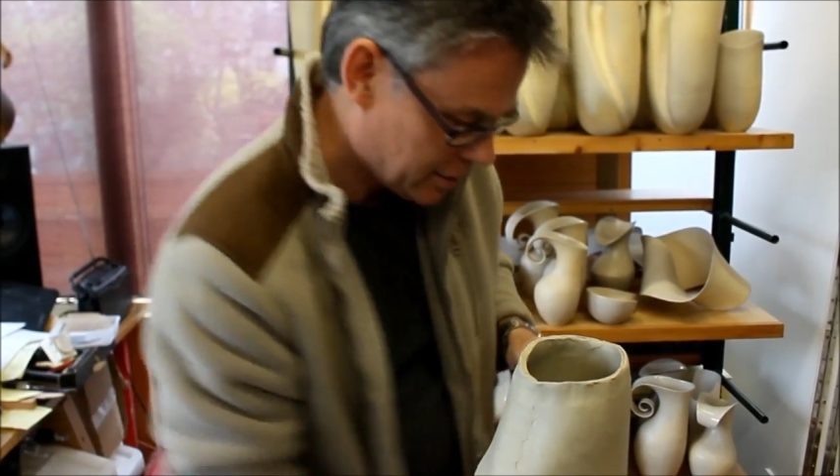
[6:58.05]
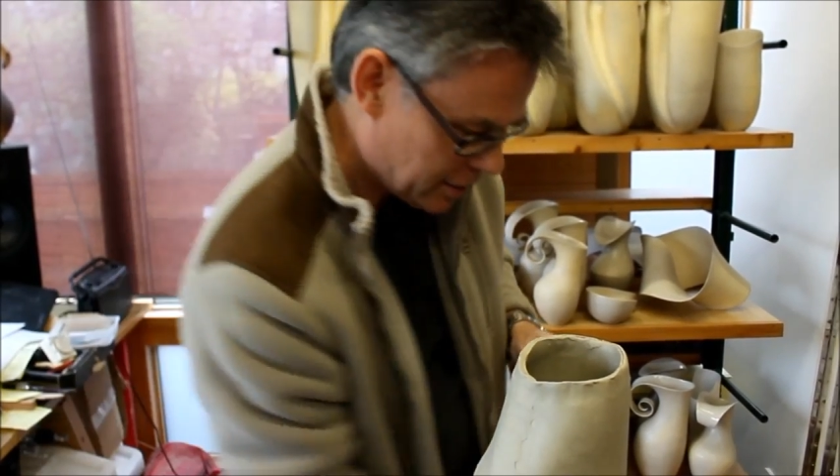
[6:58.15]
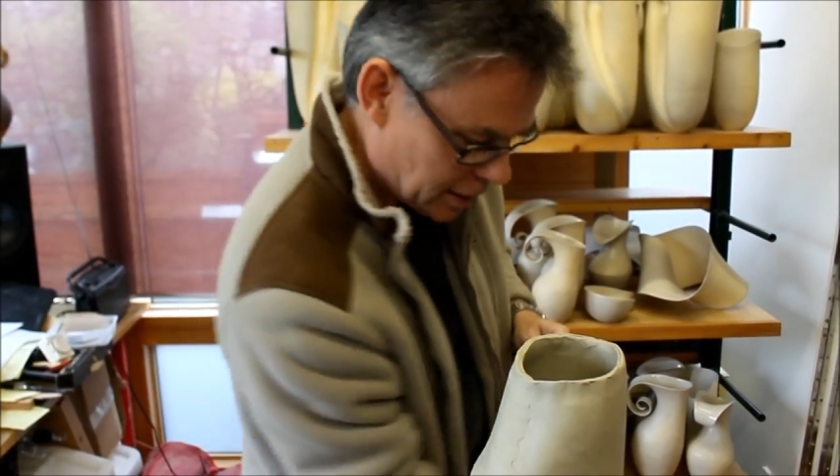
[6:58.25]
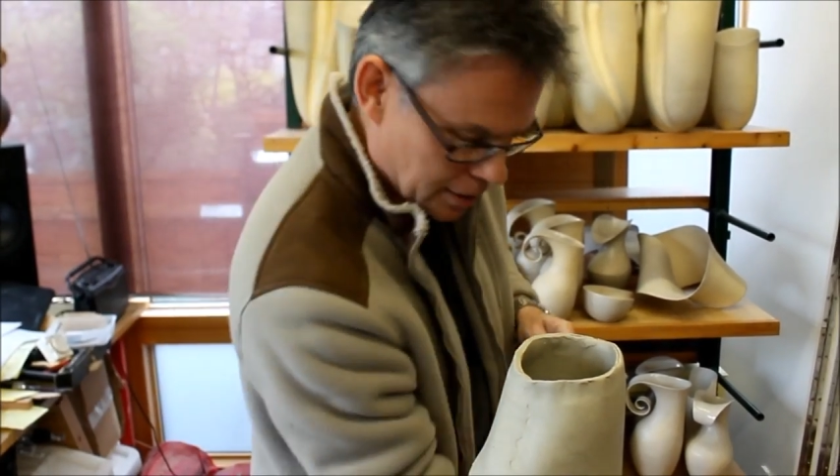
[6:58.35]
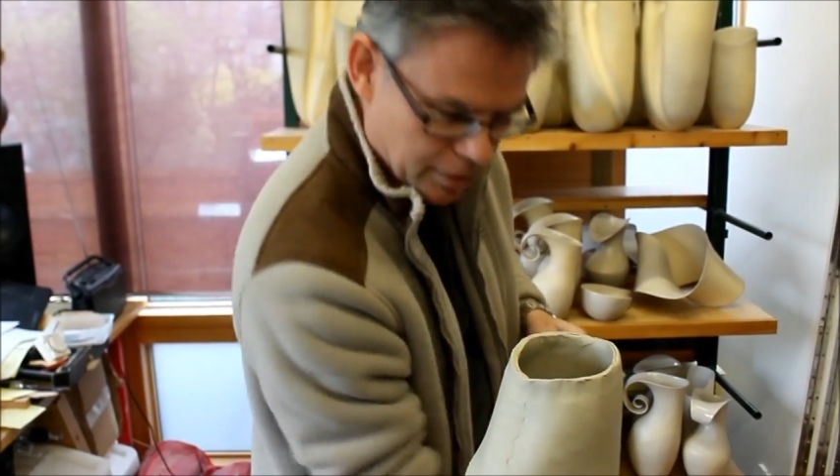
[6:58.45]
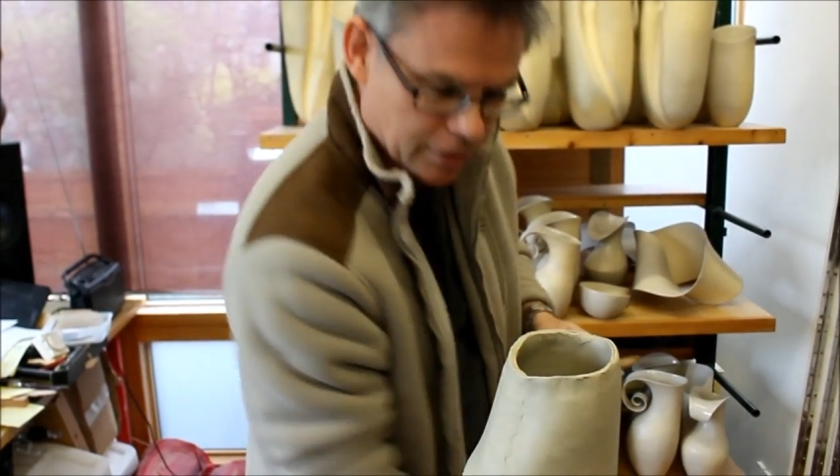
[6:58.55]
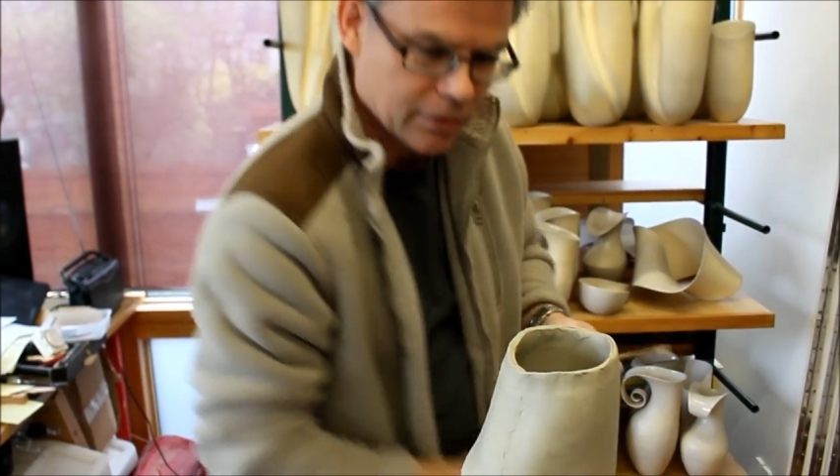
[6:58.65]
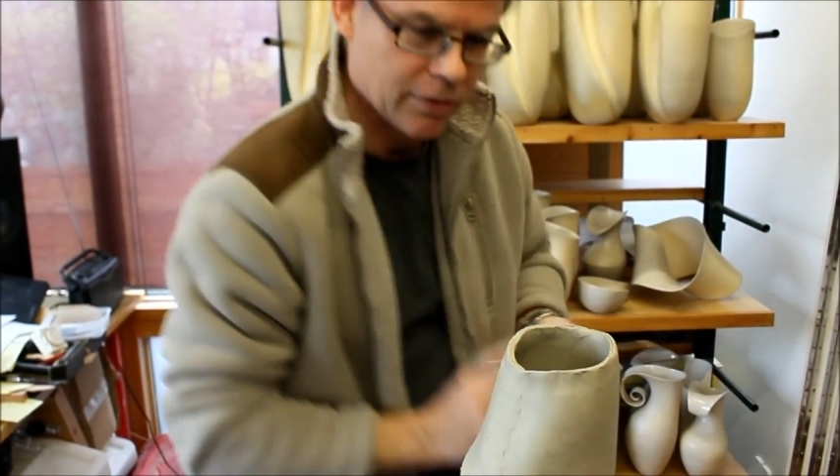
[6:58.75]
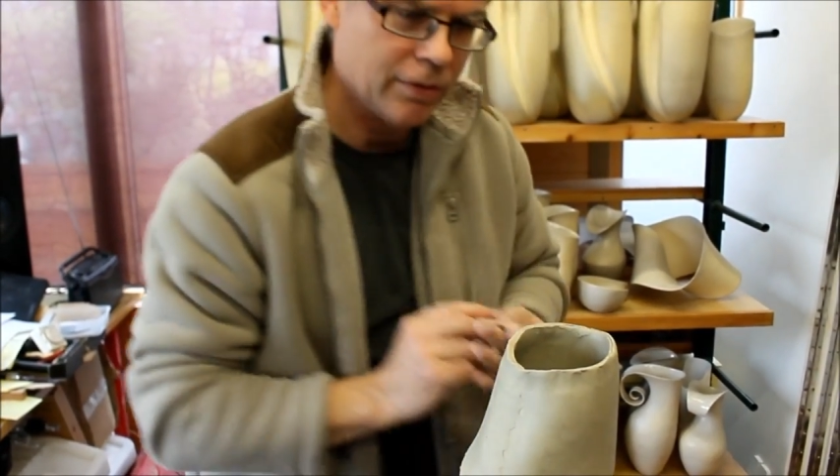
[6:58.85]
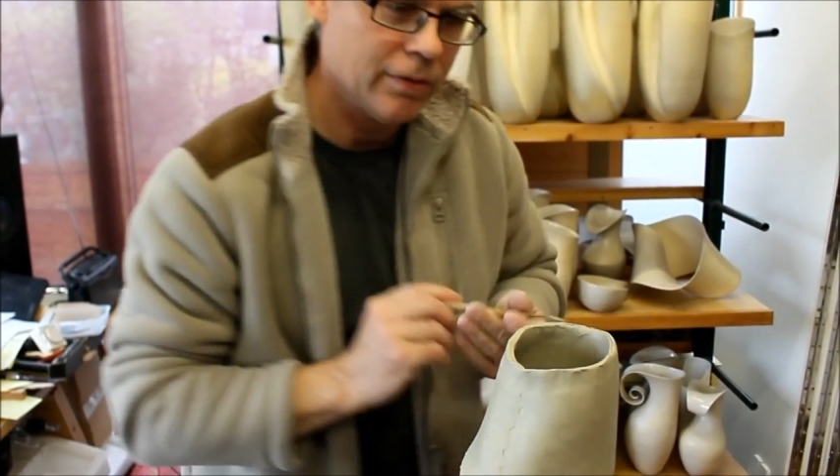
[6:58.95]
on the end of your
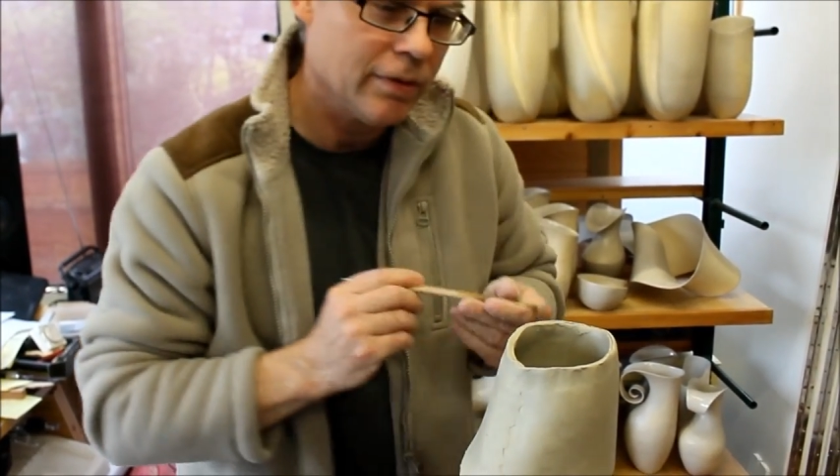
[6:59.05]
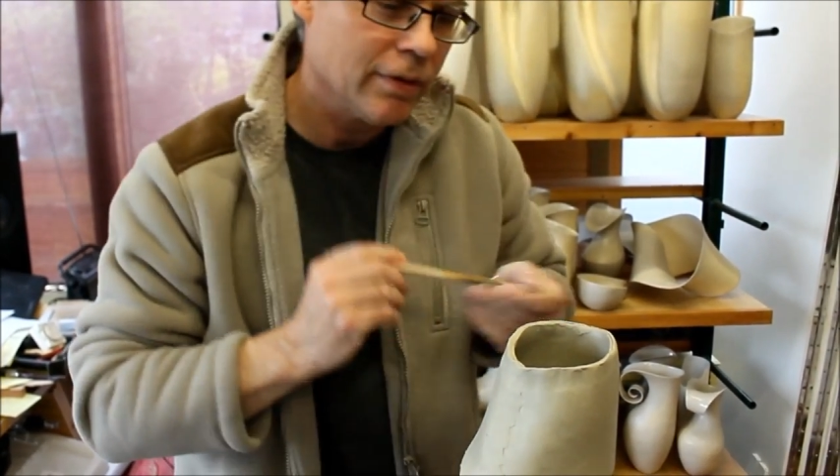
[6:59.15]
tool